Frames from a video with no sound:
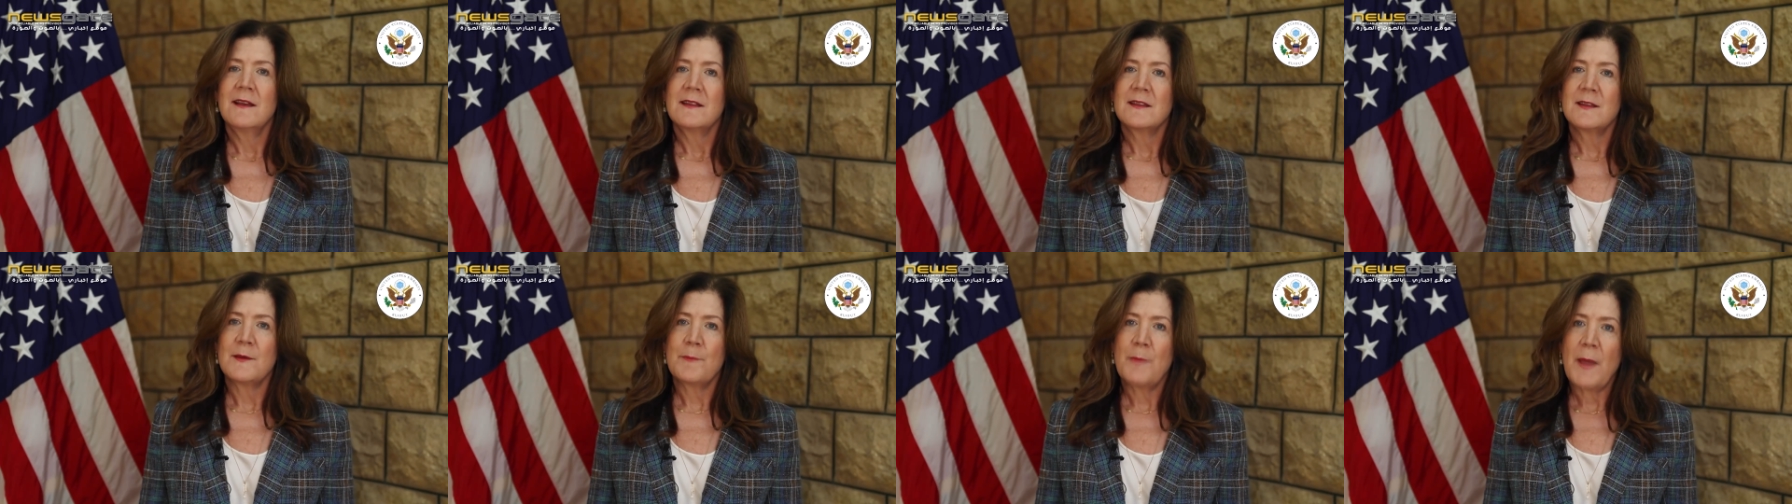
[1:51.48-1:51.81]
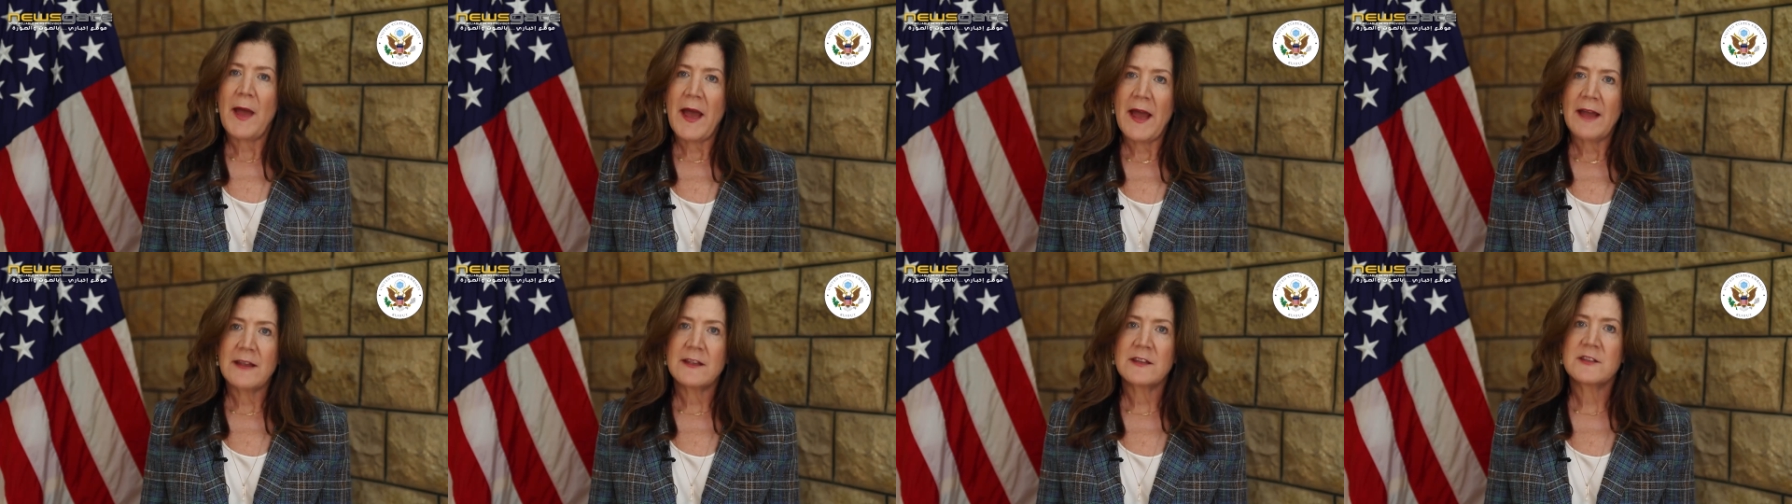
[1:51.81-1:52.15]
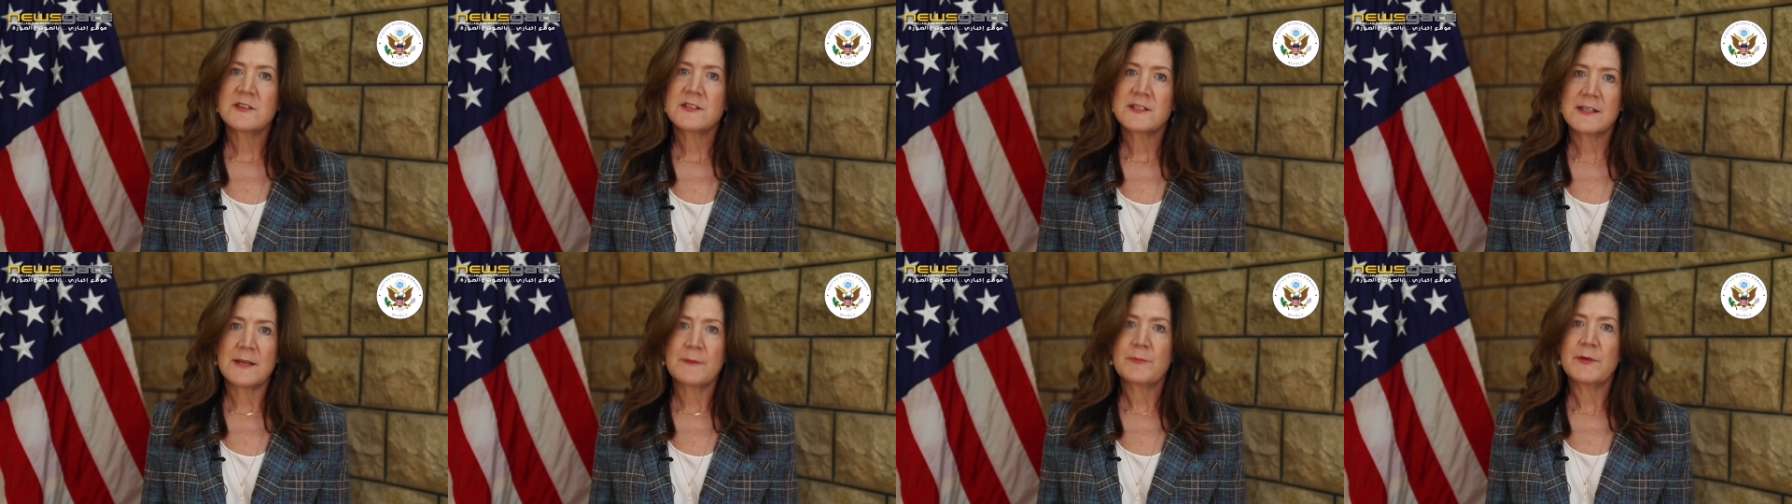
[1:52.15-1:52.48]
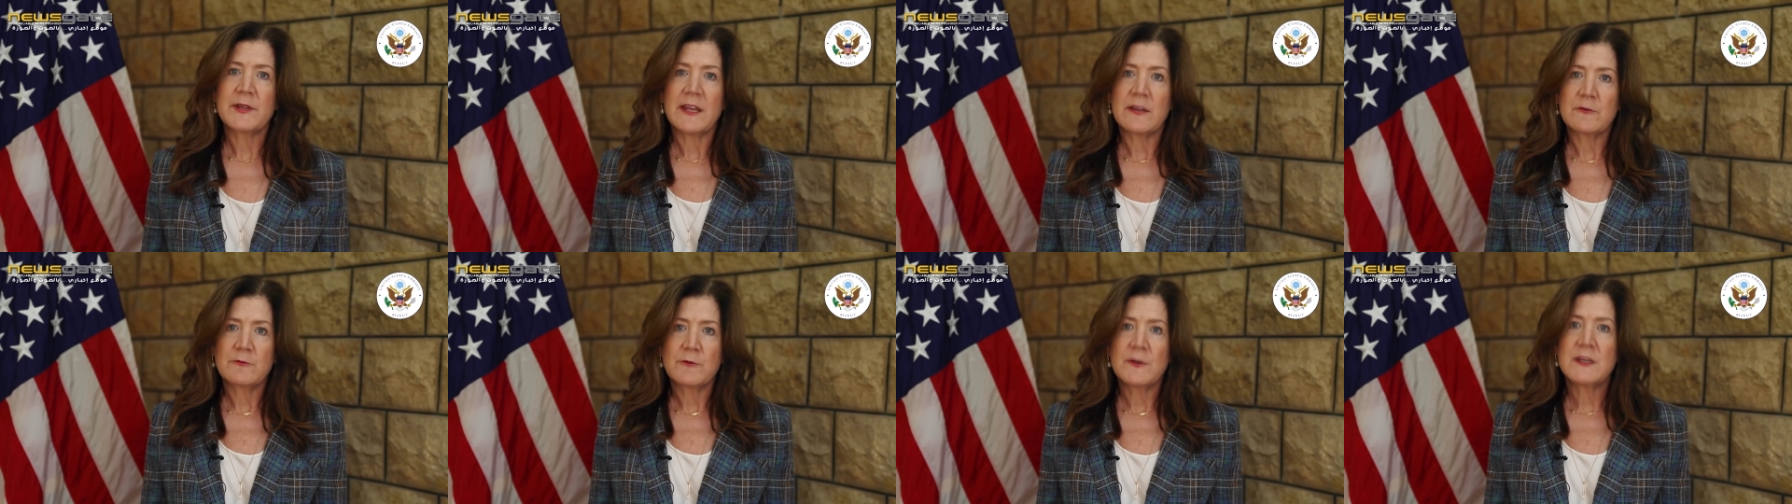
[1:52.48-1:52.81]
The package
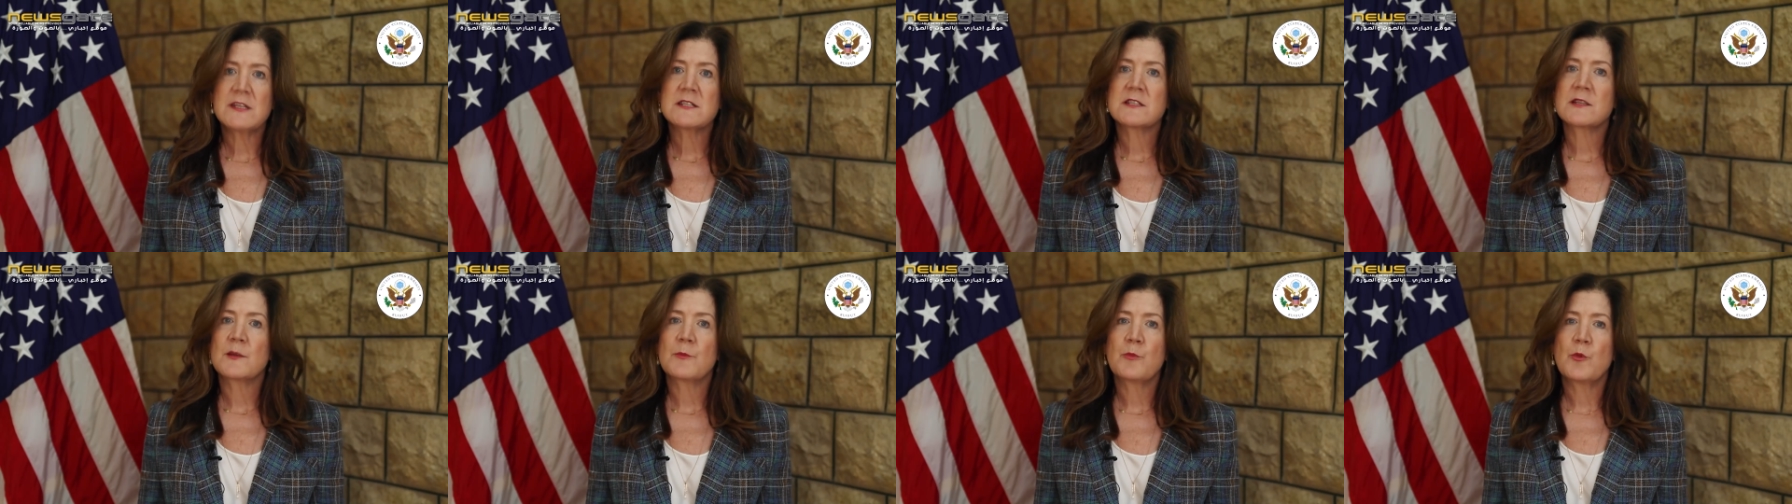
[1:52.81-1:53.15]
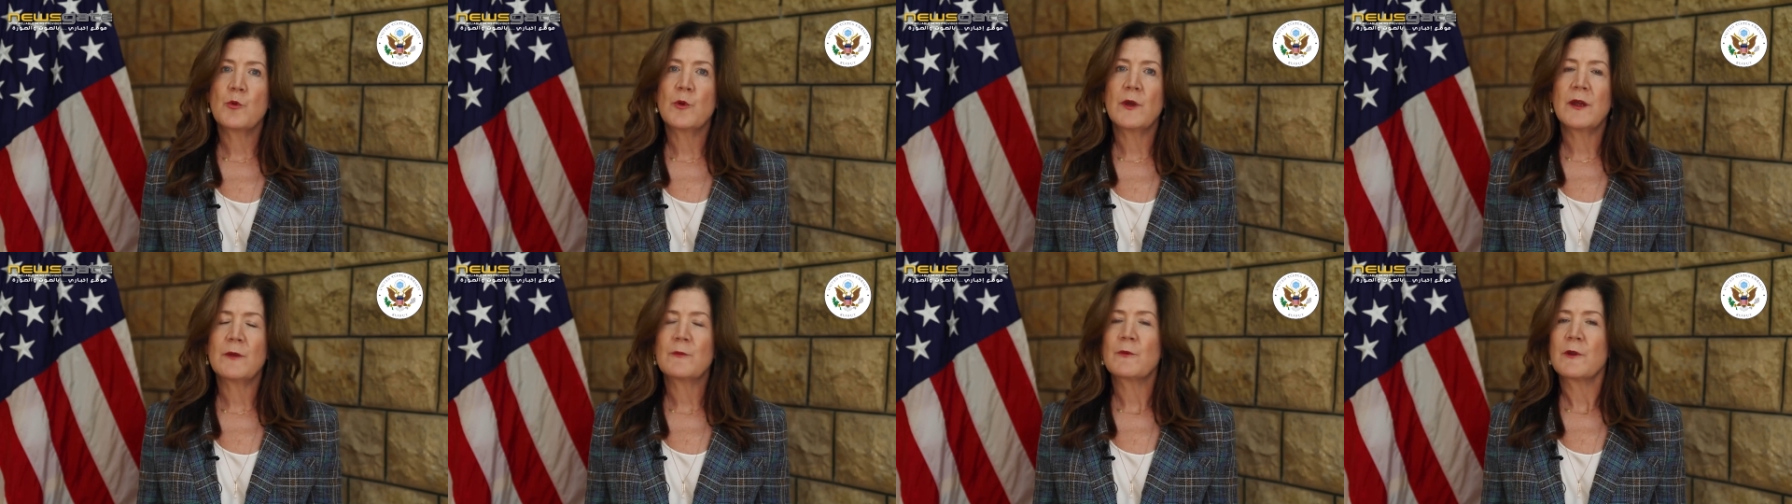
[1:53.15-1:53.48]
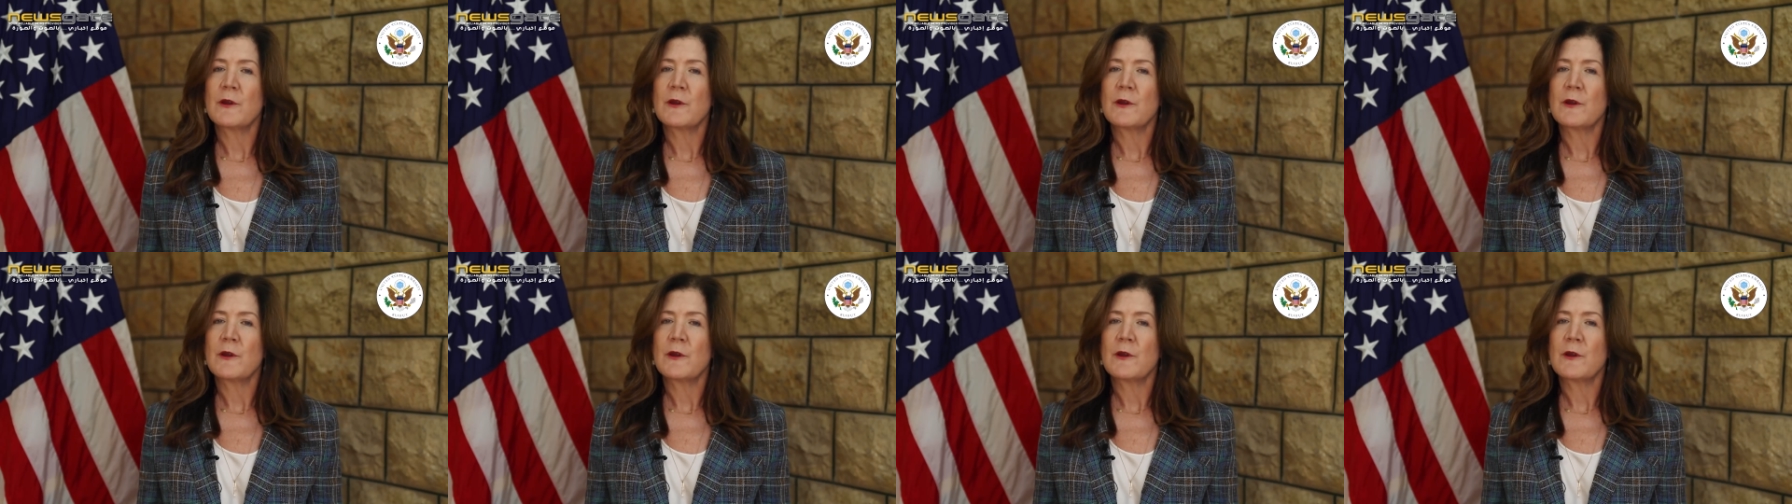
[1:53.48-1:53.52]
simply had reached the point